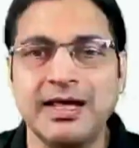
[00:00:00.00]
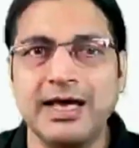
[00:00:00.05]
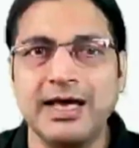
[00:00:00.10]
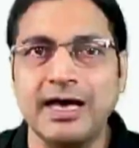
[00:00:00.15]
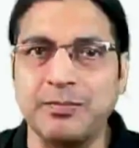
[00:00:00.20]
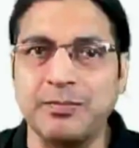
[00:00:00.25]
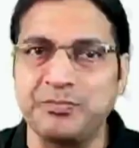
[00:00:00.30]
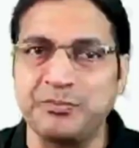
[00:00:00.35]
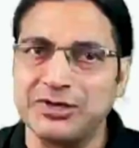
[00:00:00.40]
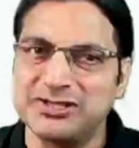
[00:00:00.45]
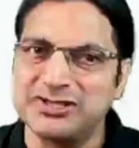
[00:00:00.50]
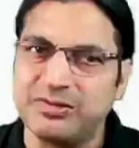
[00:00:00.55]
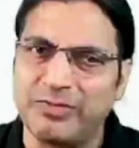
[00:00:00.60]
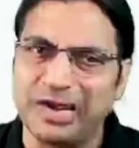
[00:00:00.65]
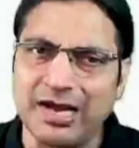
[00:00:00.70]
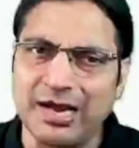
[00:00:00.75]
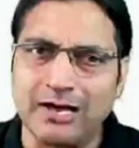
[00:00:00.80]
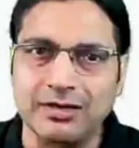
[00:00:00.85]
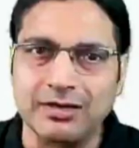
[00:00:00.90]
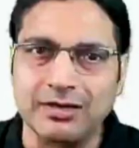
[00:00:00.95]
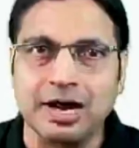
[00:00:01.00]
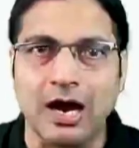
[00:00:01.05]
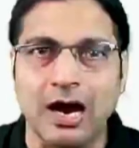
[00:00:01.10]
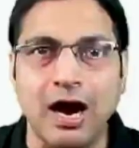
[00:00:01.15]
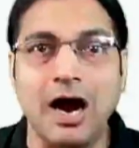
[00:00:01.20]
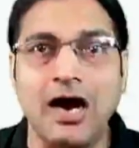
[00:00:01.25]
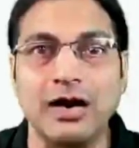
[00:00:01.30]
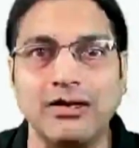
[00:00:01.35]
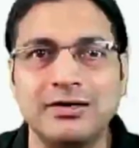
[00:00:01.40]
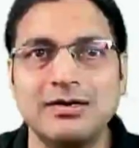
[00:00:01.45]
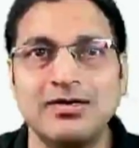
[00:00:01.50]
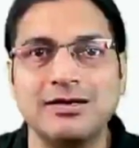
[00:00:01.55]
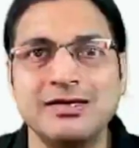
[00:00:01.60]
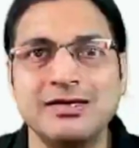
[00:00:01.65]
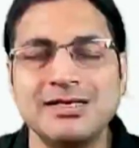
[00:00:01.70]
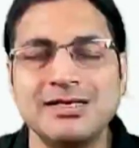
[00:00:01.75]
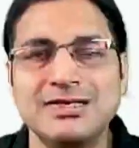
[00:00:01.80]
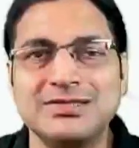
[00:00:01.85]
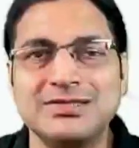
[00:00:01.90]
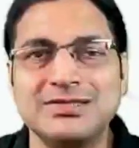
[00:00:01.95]
And press the bell icon hard,
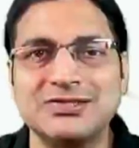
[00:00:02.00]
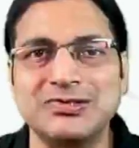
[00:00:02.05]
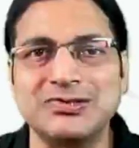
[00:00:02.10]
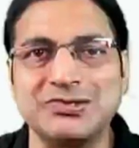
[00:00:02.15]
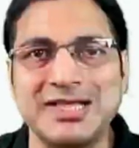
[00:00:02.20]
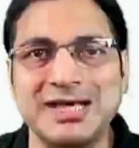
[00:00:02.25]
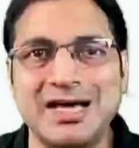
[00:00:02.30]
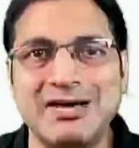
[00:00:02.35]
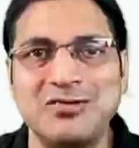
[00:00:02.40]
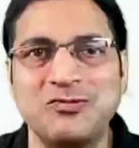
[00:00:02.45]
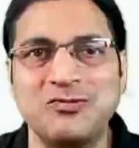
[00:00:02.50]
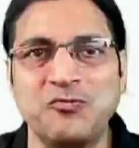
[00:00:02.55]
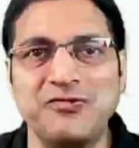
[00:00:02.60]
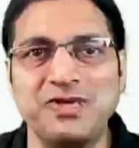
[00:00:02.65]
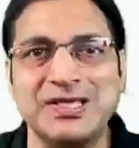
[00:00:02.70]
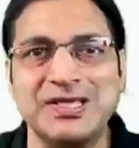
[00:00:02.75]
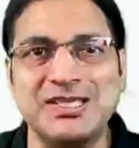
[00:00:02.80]
so that we